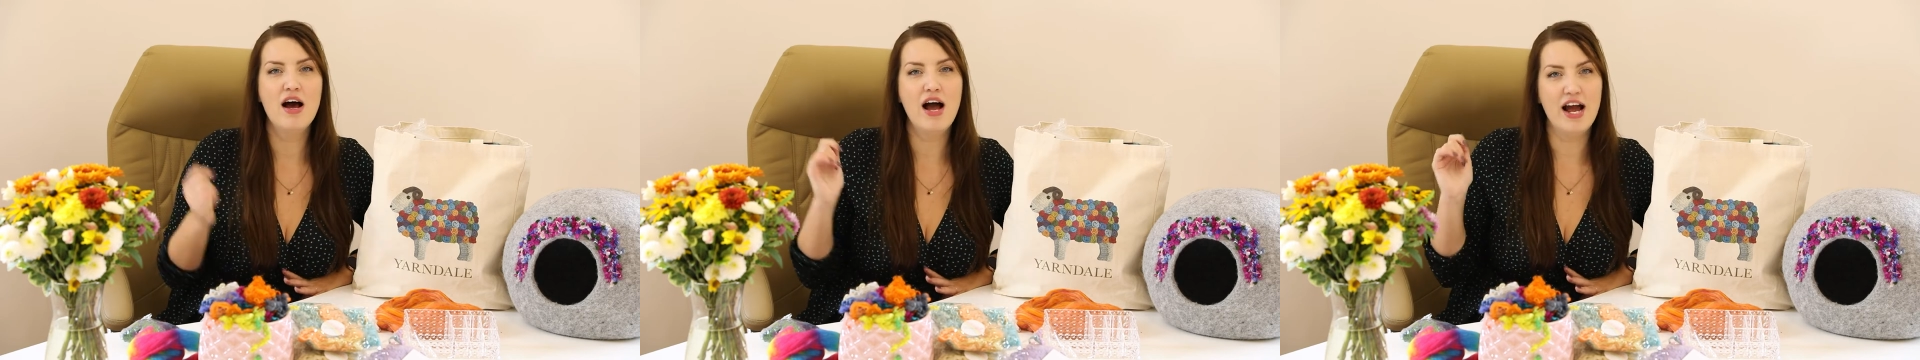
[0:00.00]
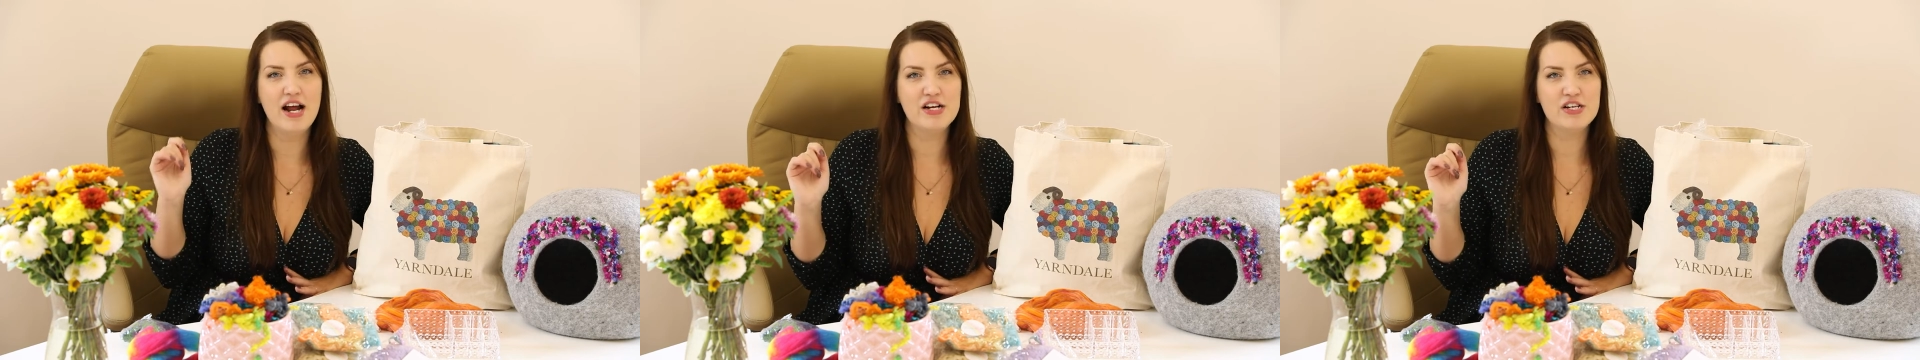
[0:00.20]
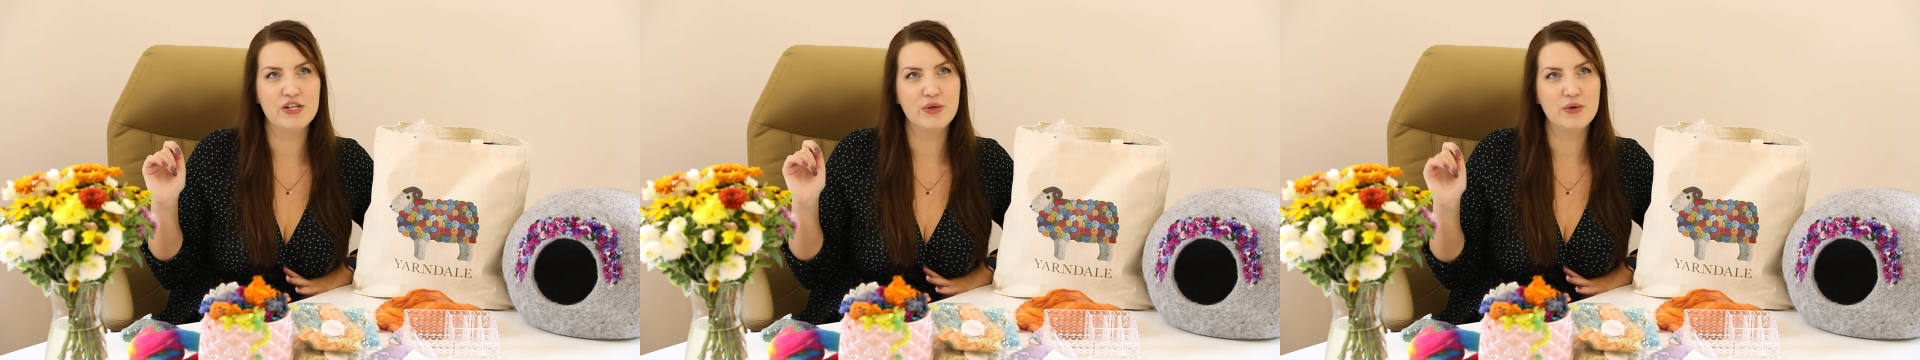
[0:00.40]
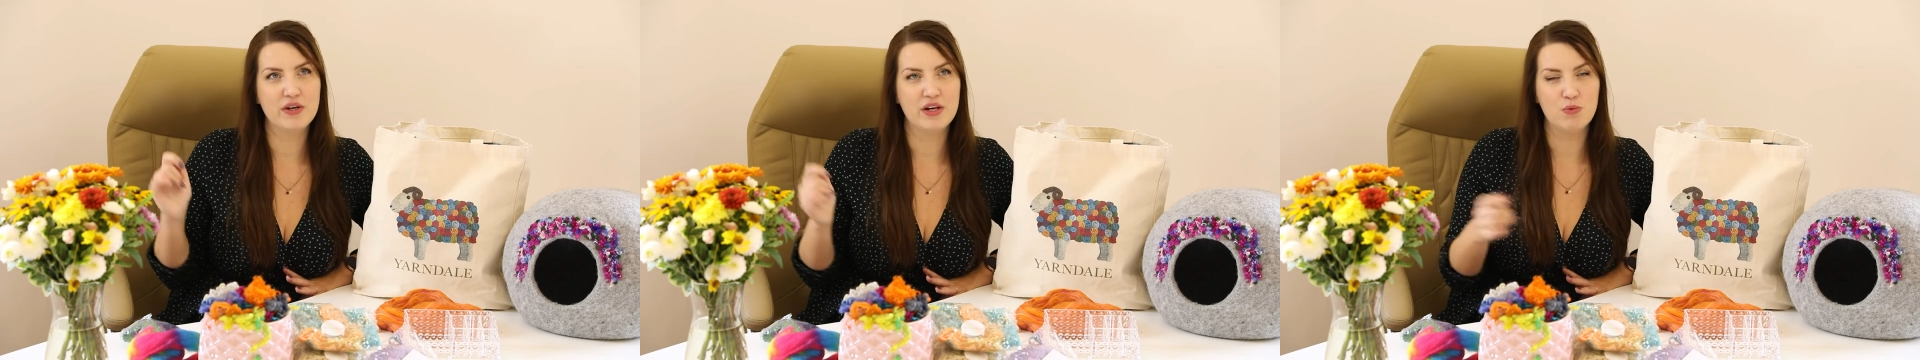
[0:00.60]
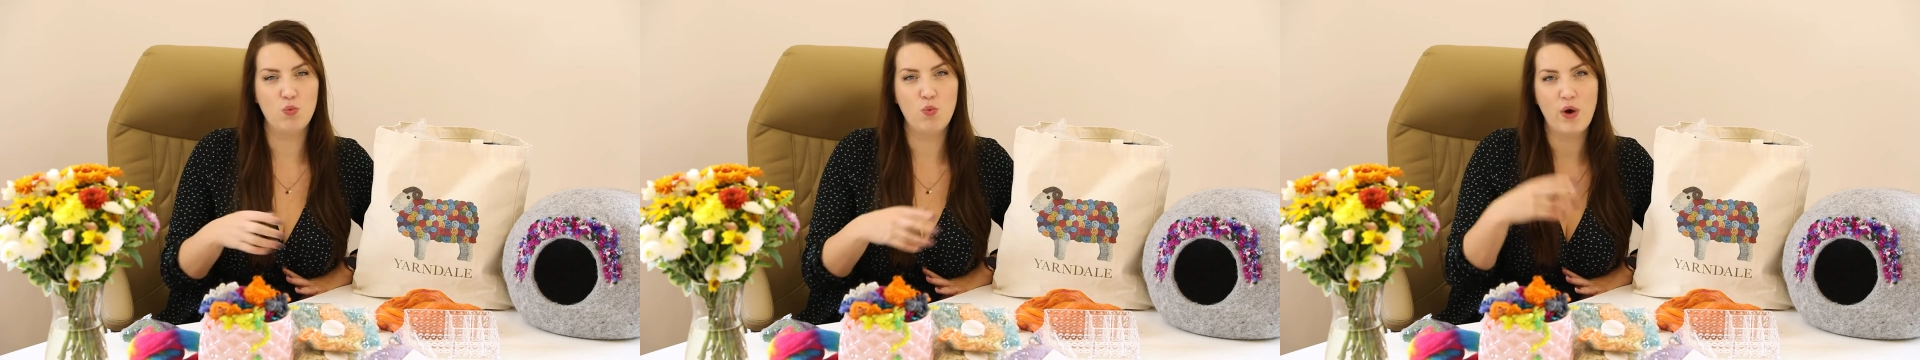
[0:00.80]
and you
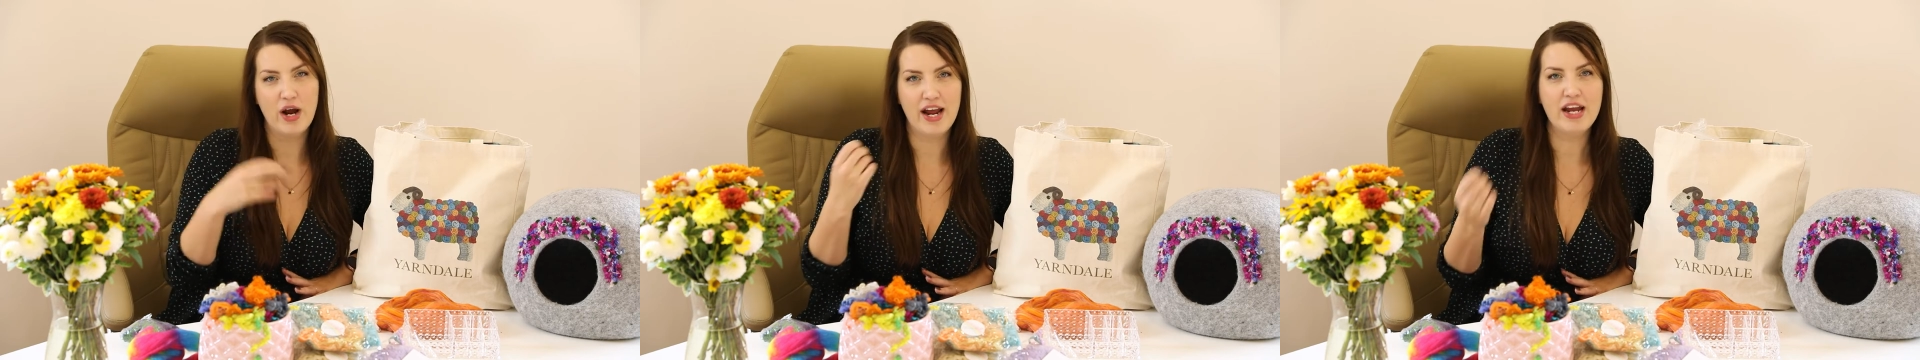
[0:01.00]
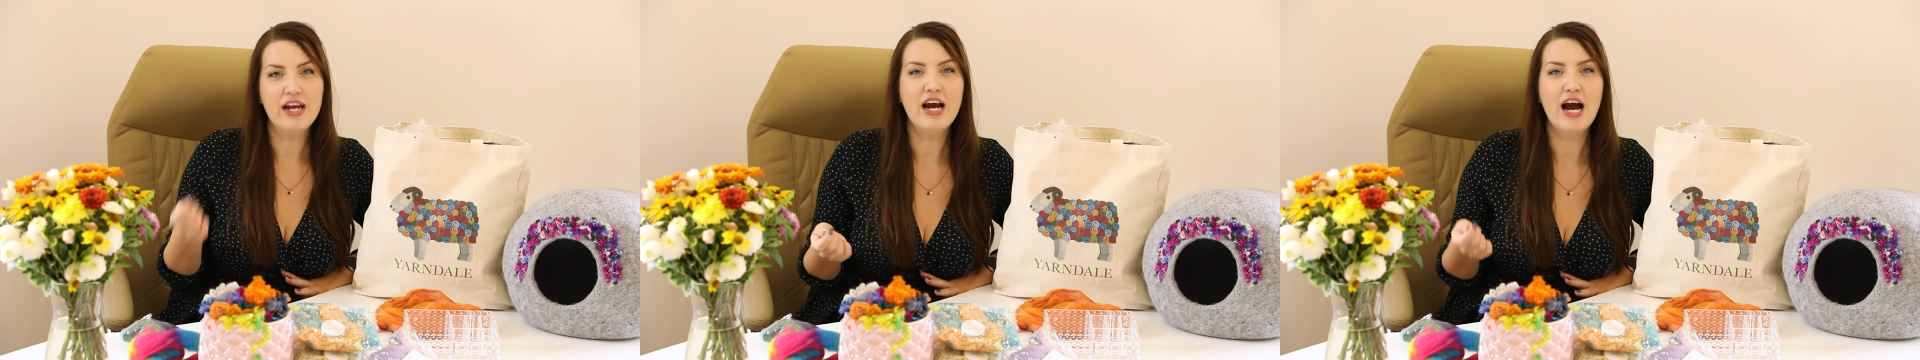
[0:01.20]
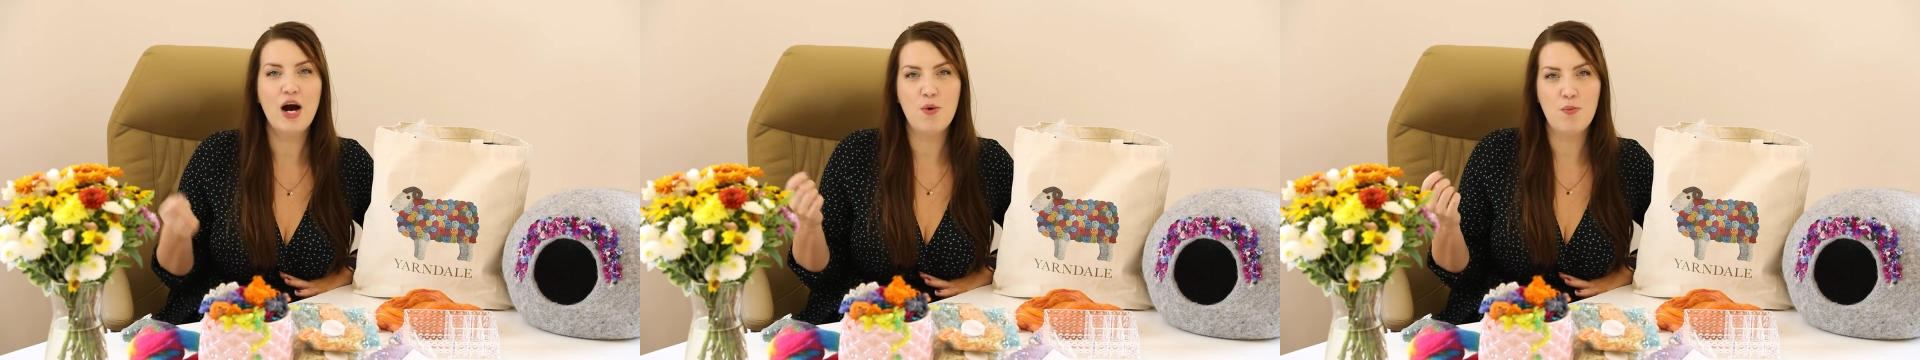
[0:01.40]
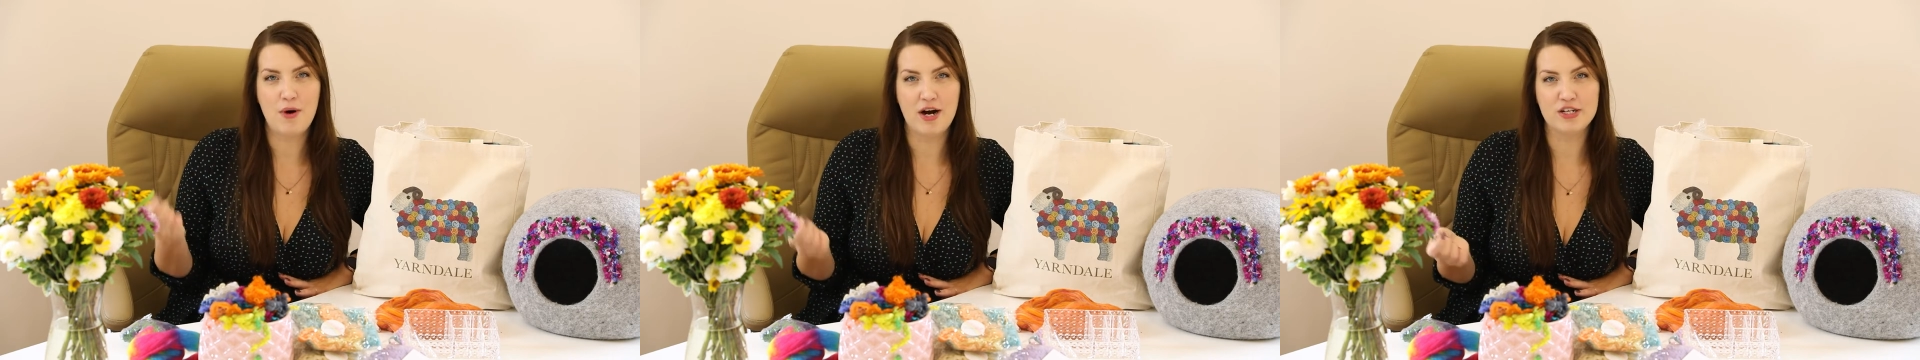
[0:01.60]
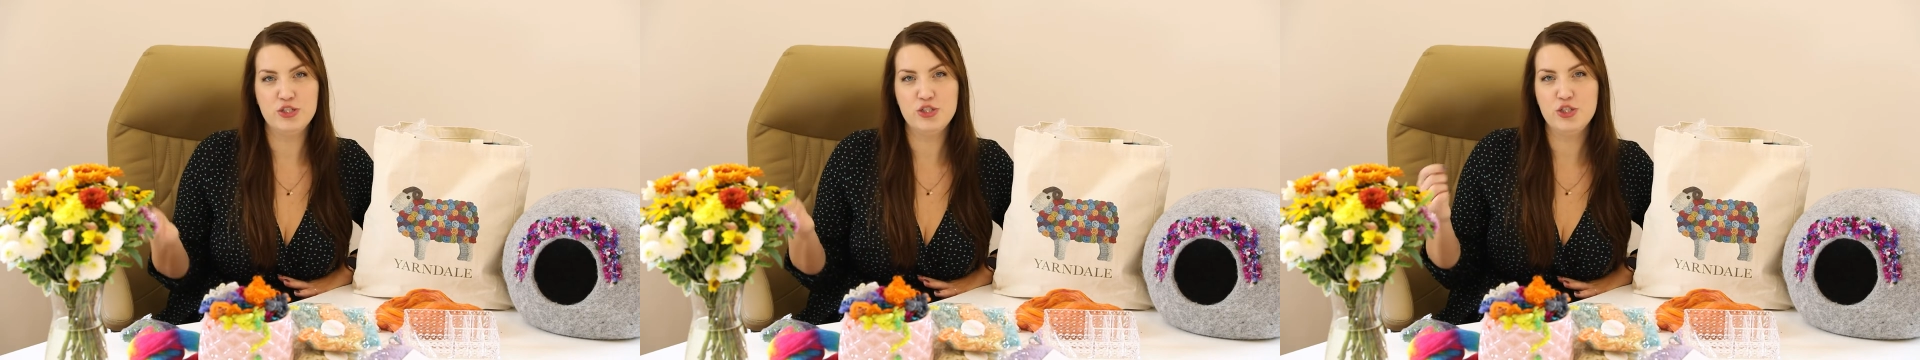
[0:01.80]
can weigh how
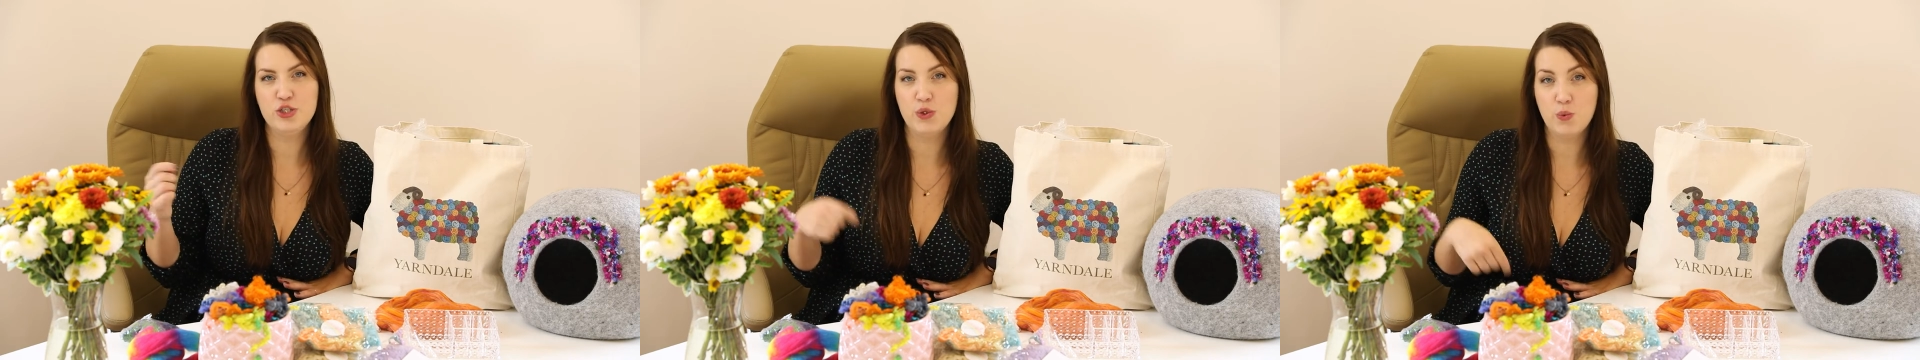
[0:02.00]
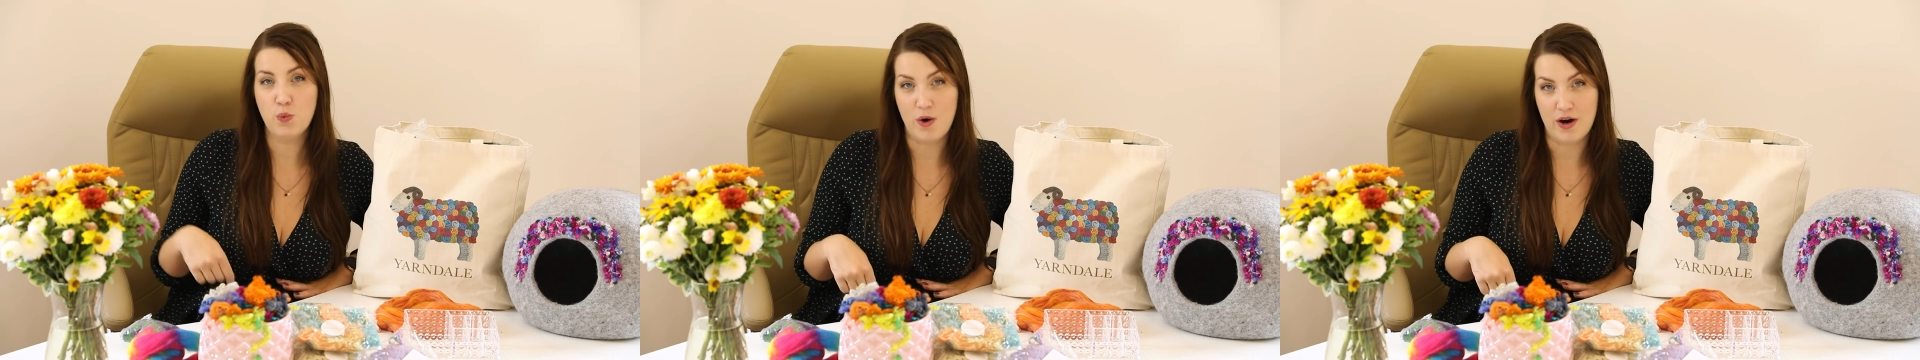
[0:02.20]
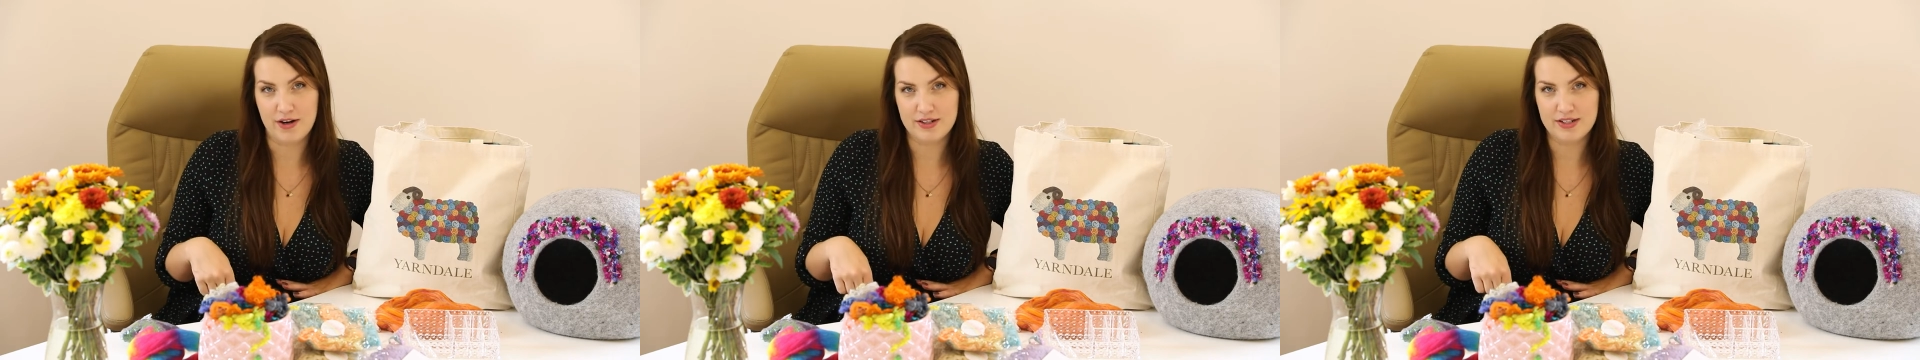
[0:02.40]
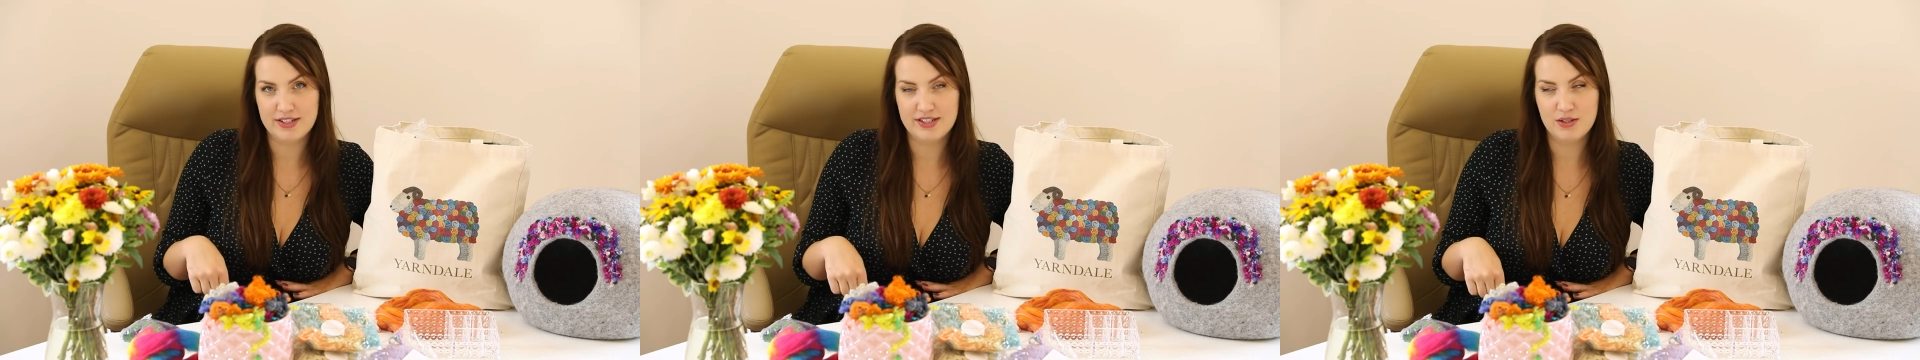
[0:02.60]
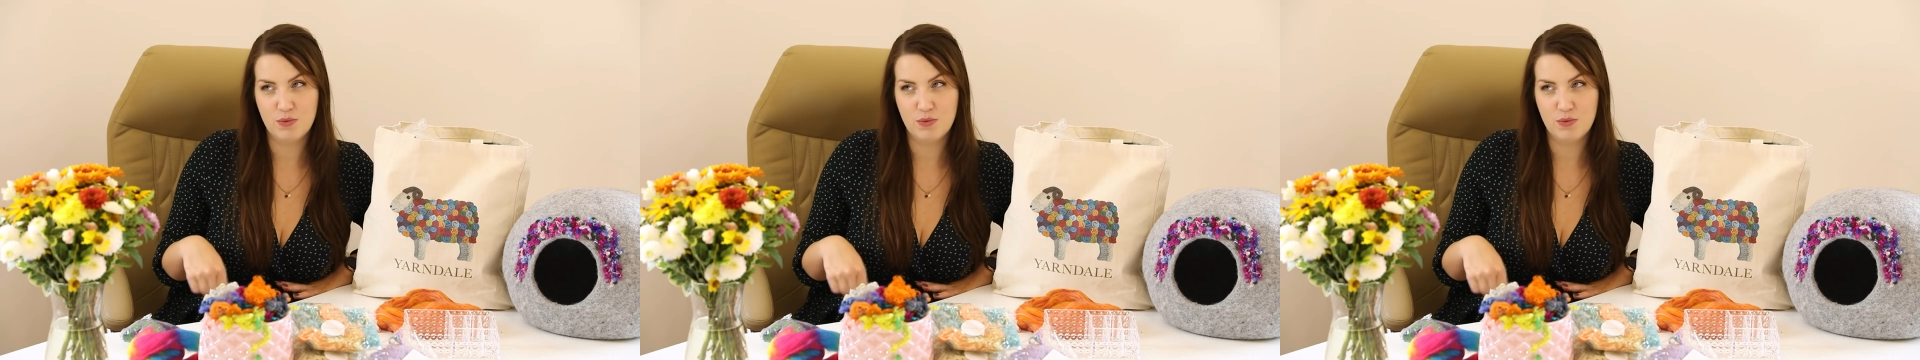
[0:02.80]
much you want,